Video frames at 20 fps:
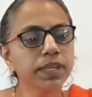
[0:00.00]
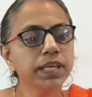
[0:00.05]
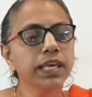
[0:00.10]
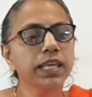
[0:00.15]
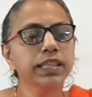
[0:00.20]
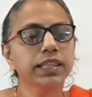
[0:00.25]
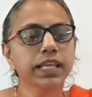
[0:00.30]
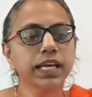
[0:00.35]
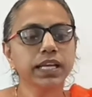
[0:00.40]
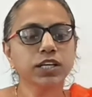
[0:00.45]

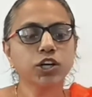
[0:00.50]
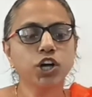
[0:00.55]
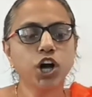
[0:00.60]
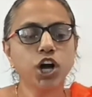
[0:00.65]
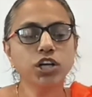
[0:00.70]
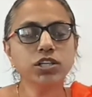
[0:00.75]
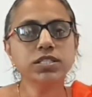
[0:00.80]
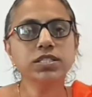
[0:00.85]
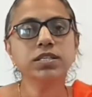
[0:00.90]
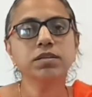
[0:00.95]
that
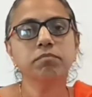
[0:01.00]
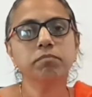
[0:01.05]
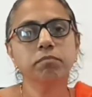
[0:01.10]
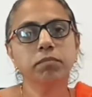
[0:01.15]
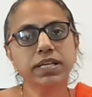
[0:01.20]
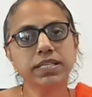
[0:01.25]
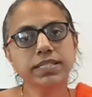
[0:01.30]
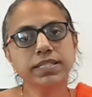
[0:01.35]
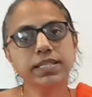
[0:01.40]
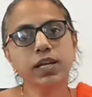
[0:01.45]
cause
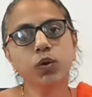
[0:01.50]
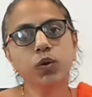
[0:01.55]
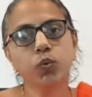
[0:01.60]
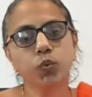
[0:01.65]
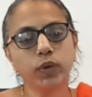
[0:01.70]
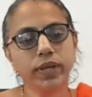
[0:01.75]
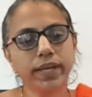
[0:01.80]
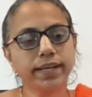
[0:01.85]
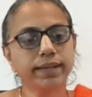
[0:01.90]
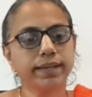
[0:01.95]
muscle
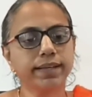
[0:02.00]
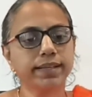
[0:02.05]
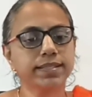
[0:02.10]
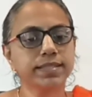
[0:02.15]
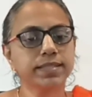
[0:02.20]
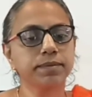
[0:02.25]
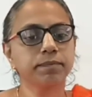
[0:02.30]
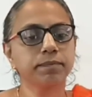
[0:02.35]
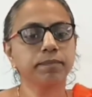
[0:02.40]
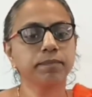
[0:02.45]

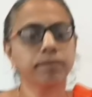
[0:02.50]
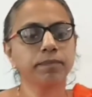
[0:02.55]
weakness.